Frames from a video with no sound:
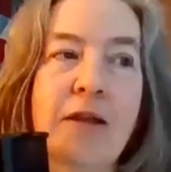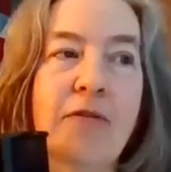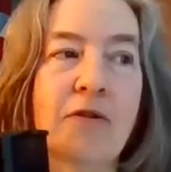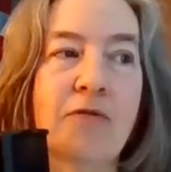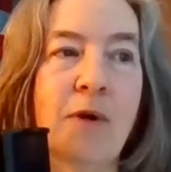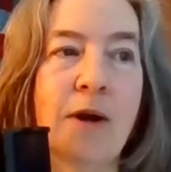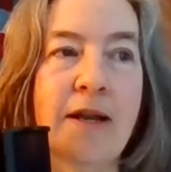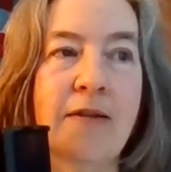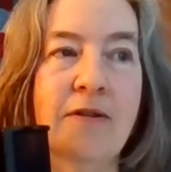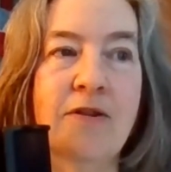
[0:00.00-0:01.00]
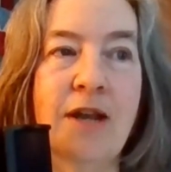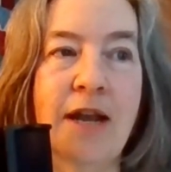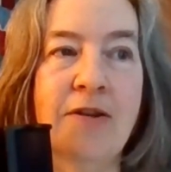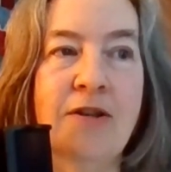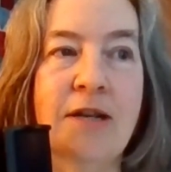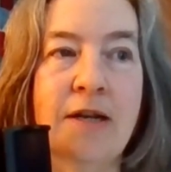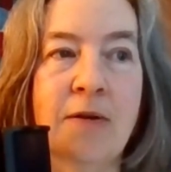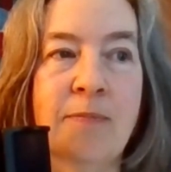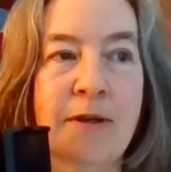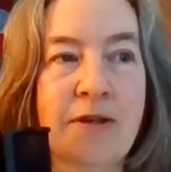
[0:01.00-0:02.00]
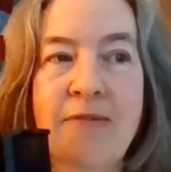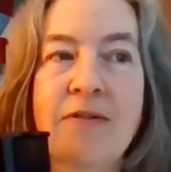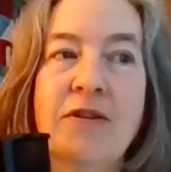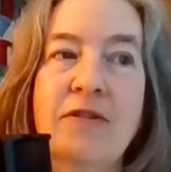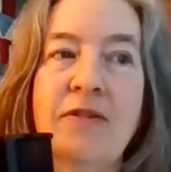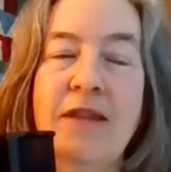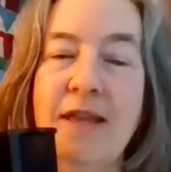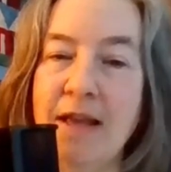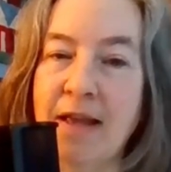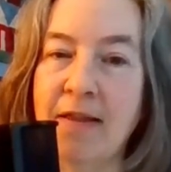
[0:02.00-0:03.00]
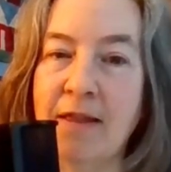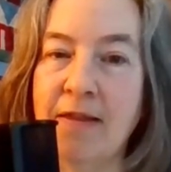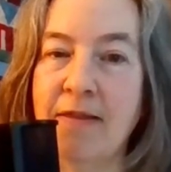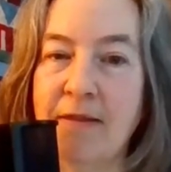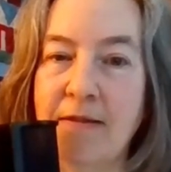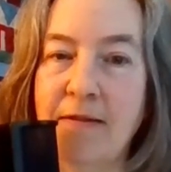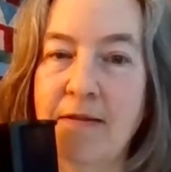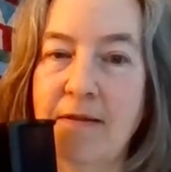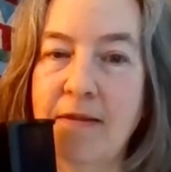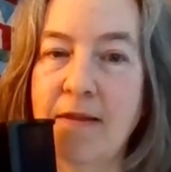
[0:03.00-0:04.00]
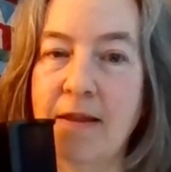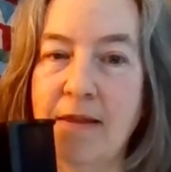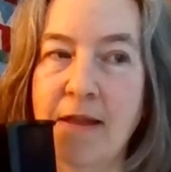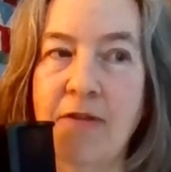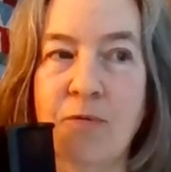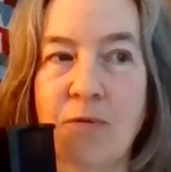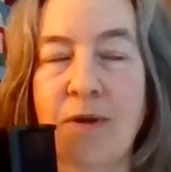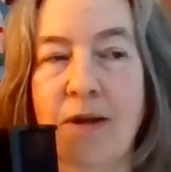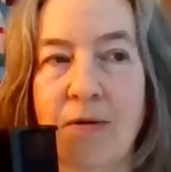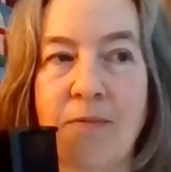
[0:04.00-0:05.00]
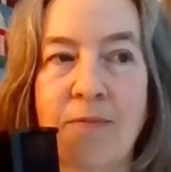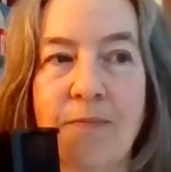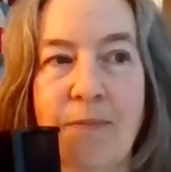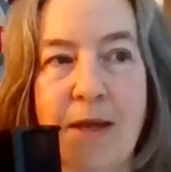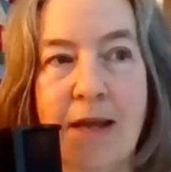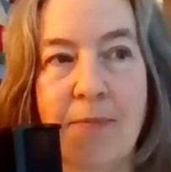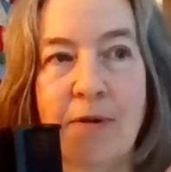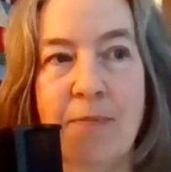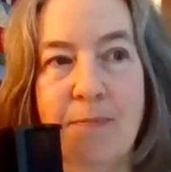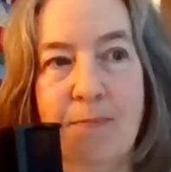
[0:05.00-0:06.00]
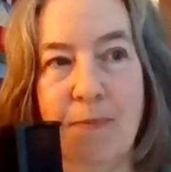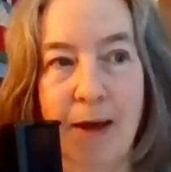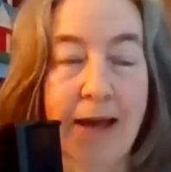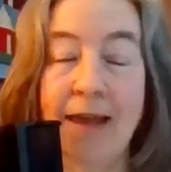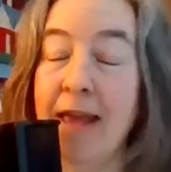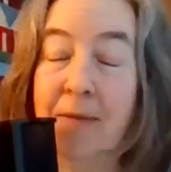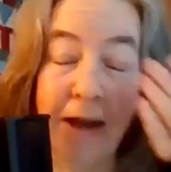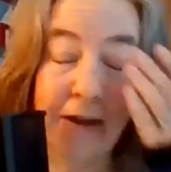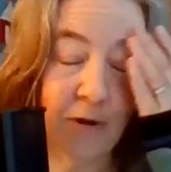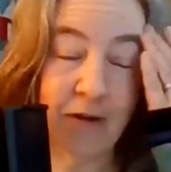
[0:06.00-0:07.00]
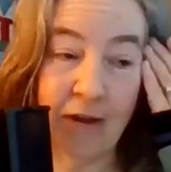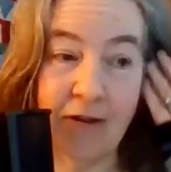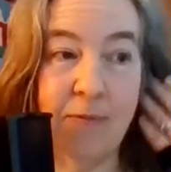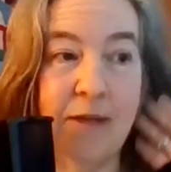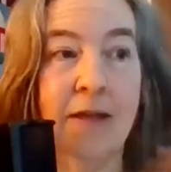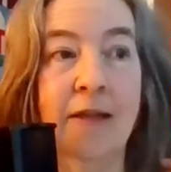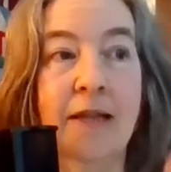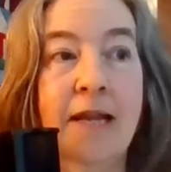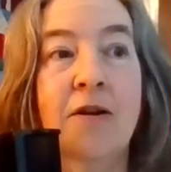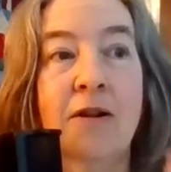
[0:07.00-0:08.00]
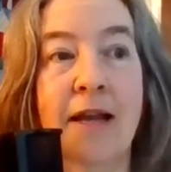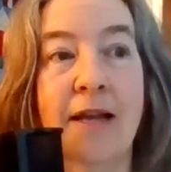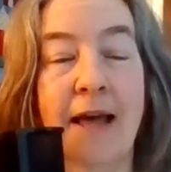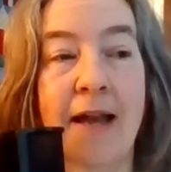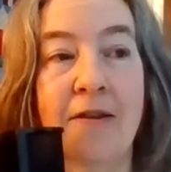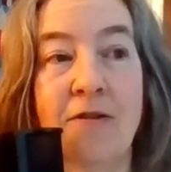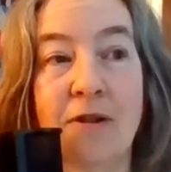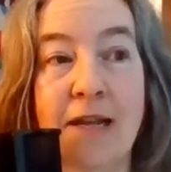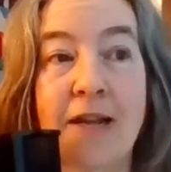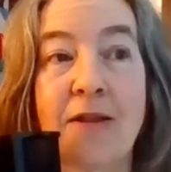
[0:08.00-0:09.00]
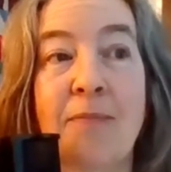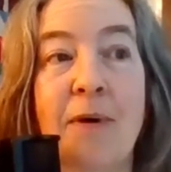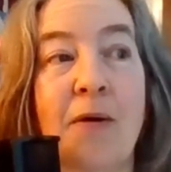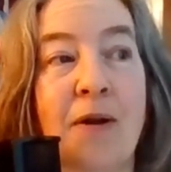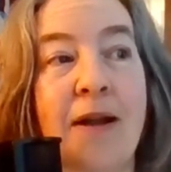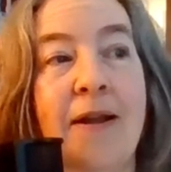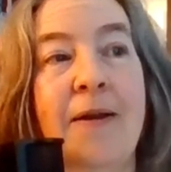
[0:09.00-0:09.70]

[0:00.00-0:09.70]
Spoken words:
like sort of what needs to change here, but even just seeing that things, being able to, I can't imagine what it's like to be a leader like that. You're leading the boat